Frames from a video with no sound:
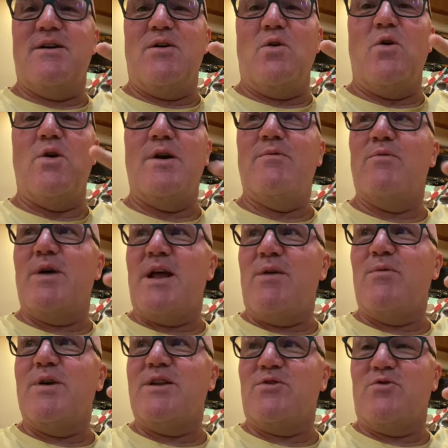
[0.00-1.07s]
And when I
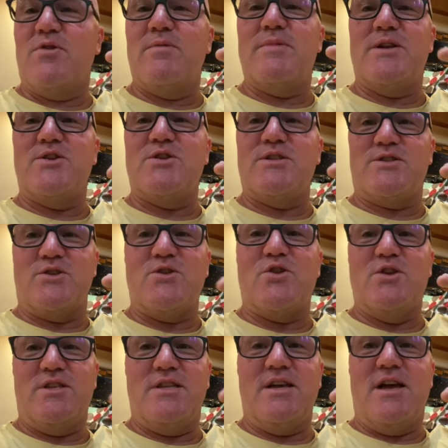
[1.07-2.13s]
win cribbage is
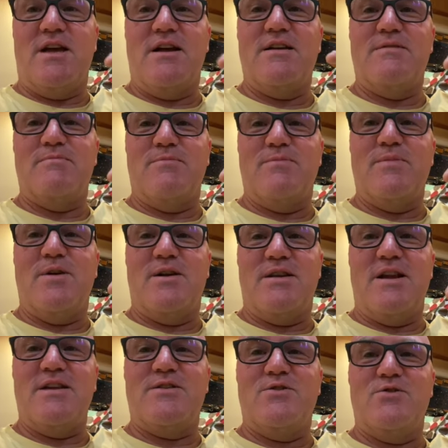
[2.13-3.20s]
good day and I'm
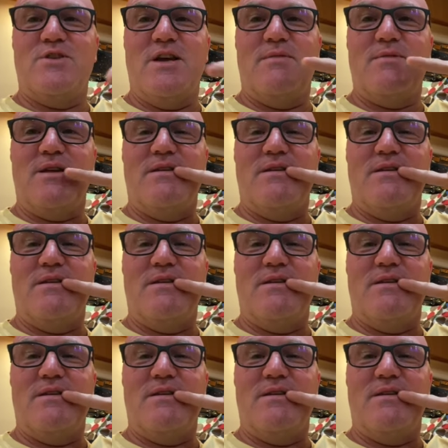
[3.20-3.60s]
not too shabby.